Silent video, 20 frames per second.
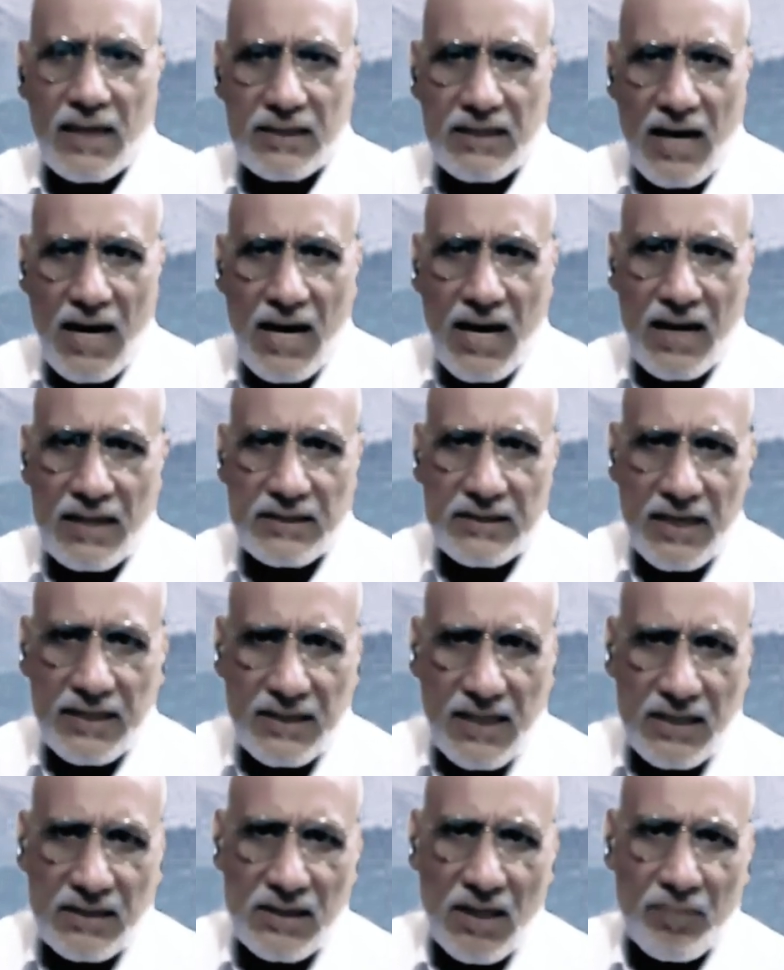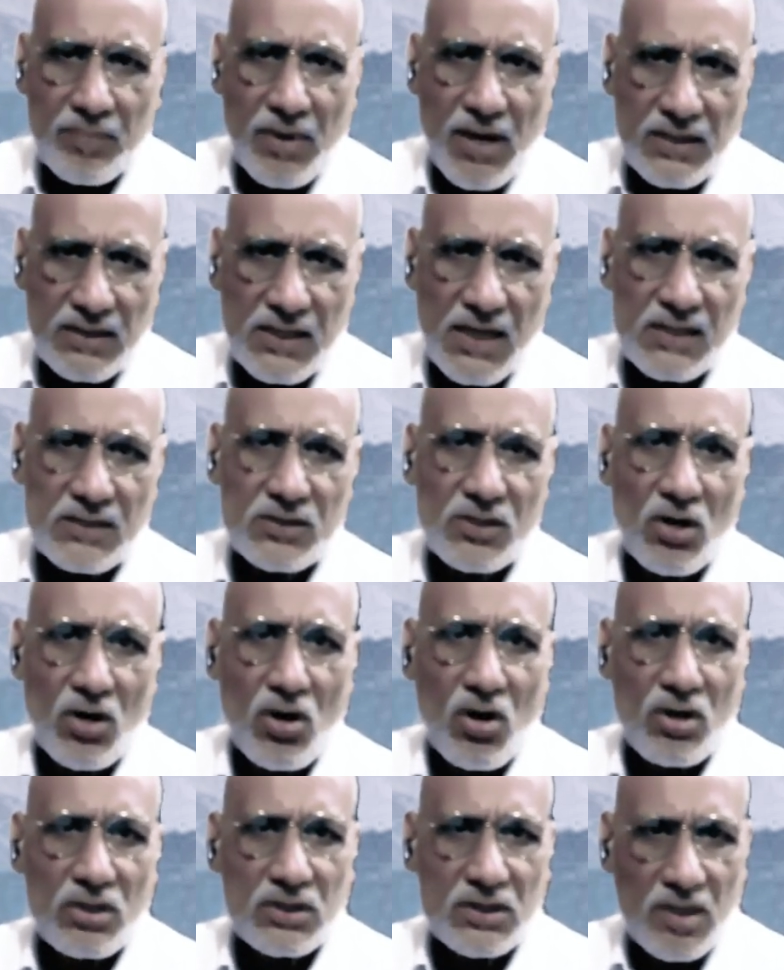Tatha chaitanyam
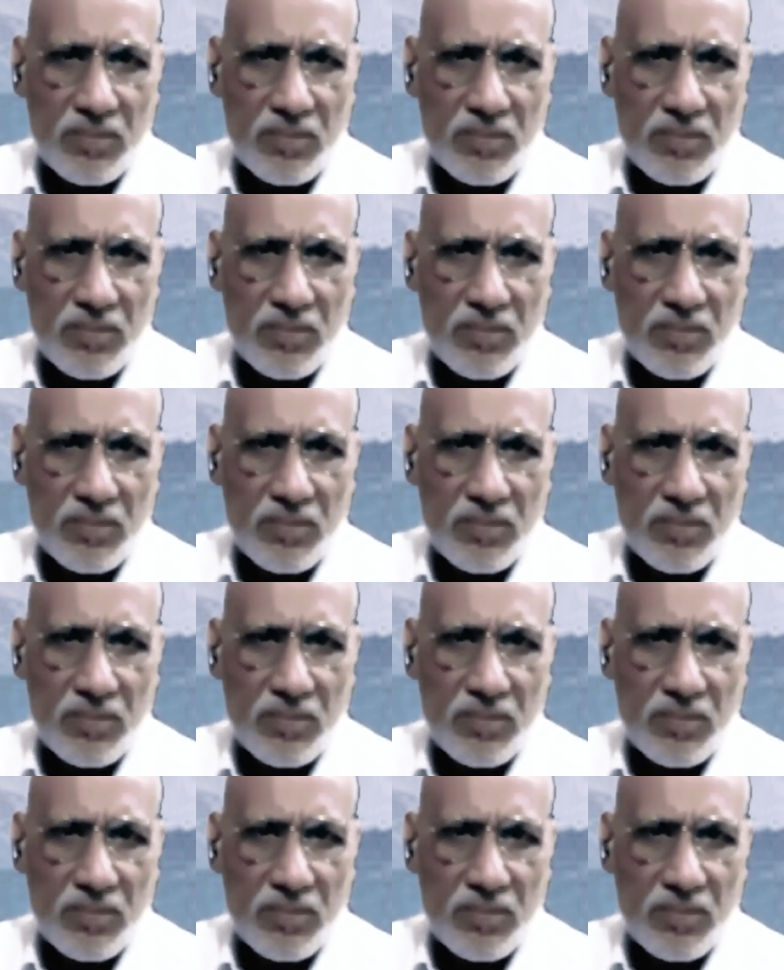adhyasya,